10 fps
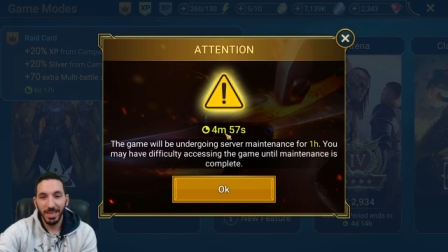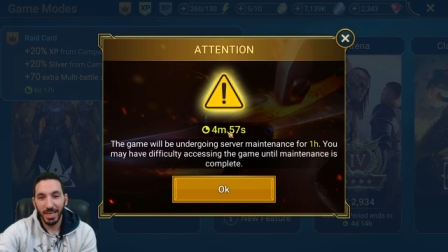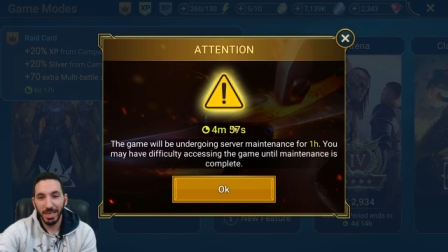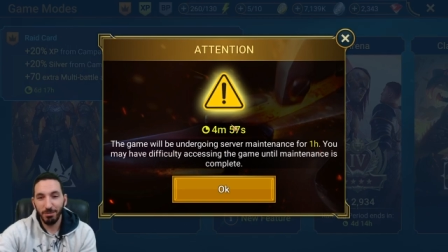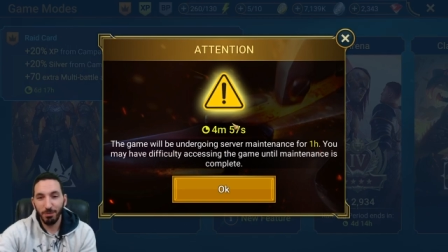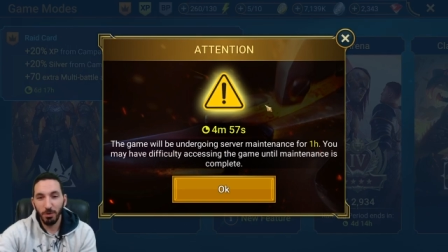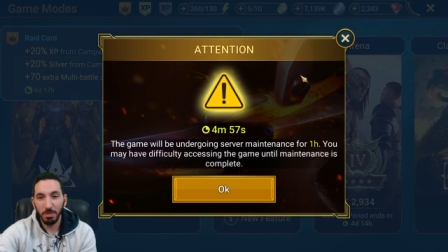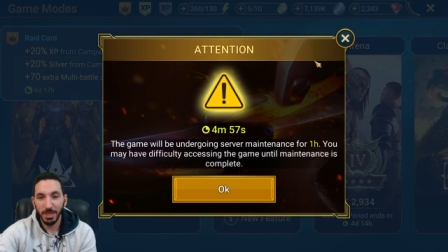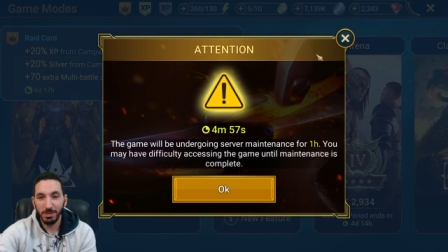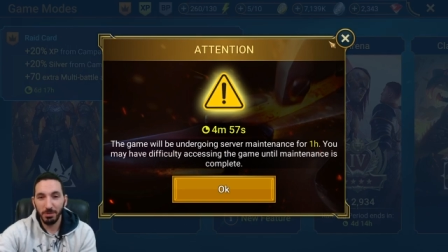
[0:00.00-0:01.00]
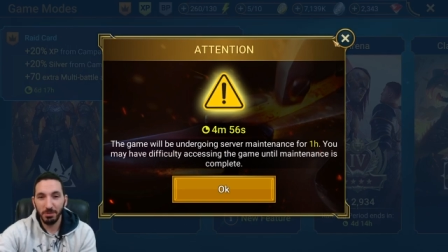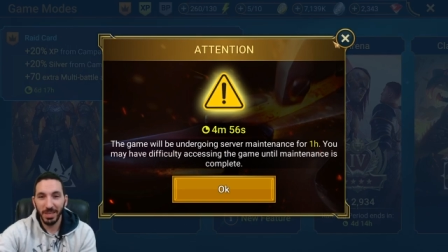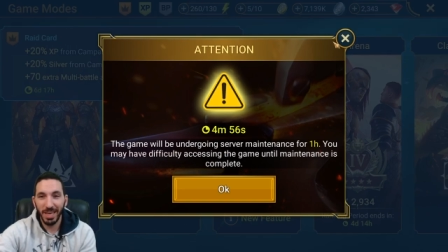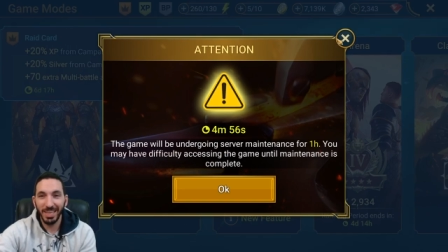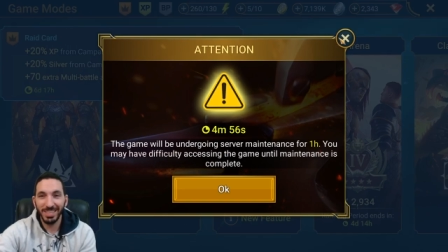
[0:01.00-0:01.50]
in 4 minutes
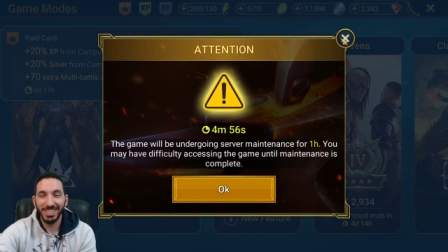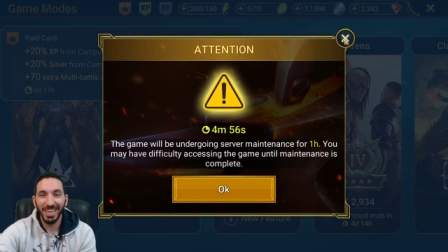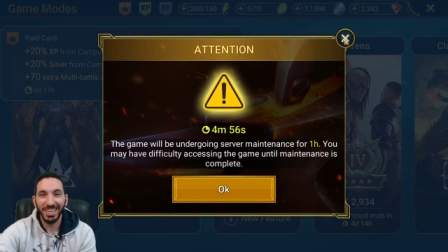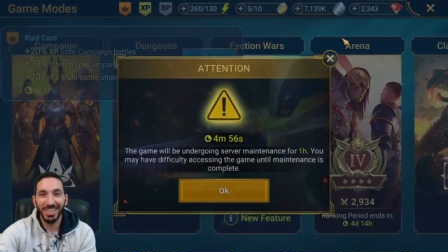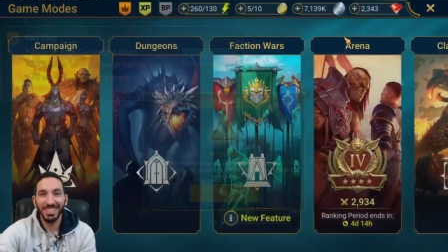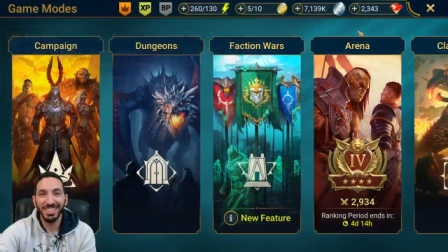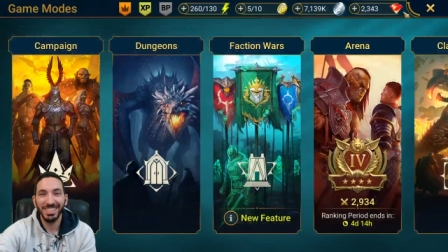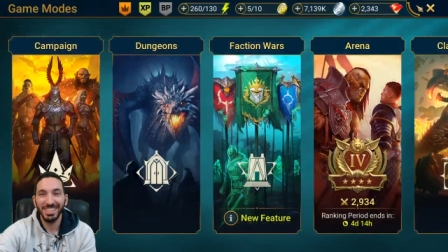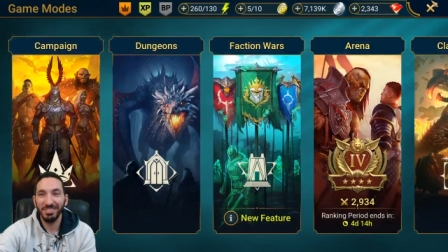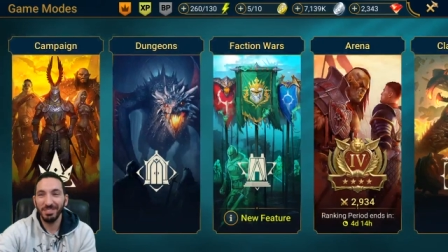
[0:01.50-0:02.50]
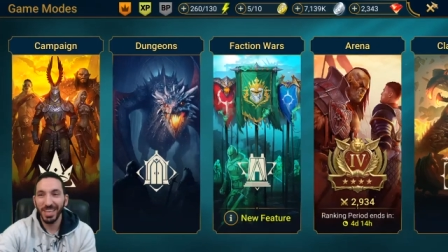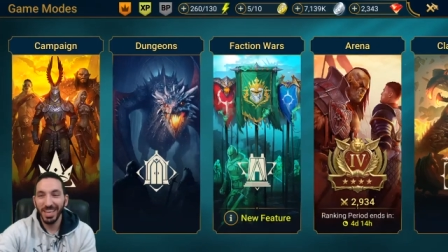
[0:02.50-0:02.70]
58 seconds, it seems.